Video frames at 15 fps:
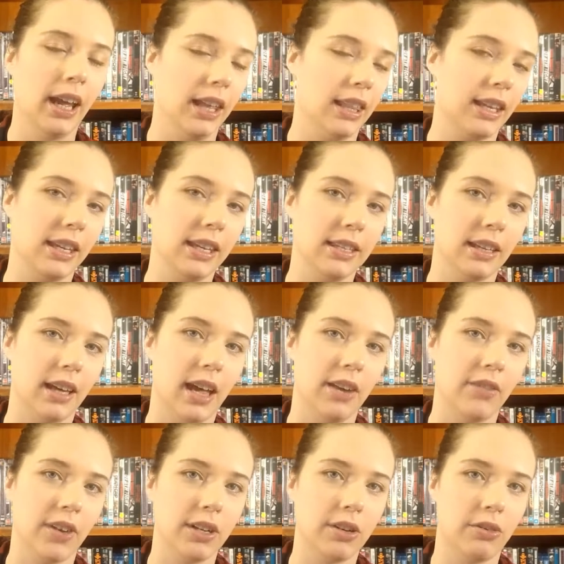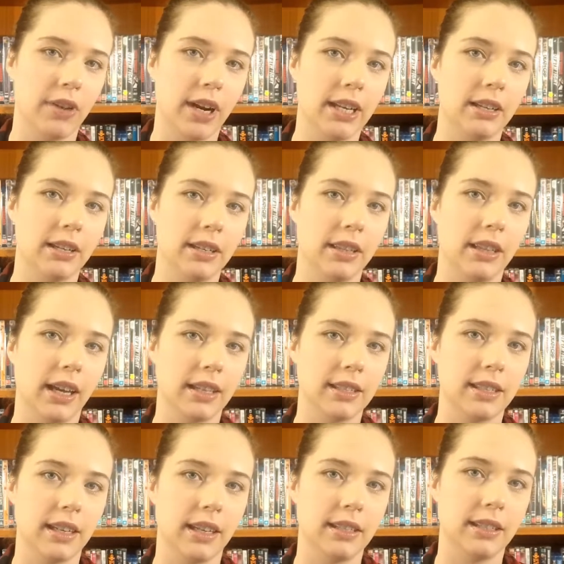I think he's kind of underrated in that
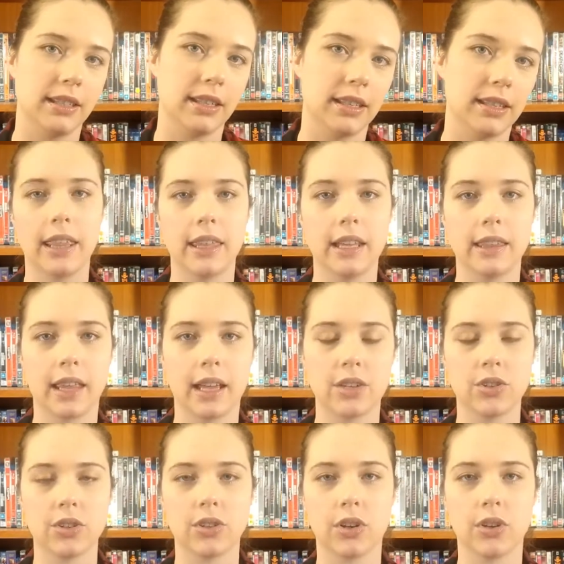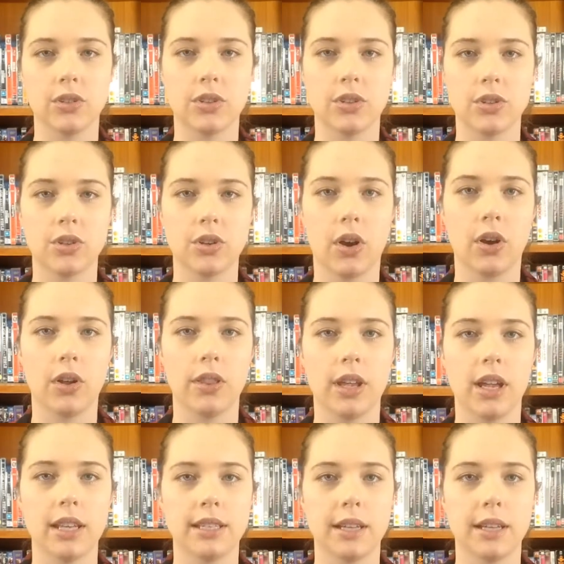sense. I think that just goes to show that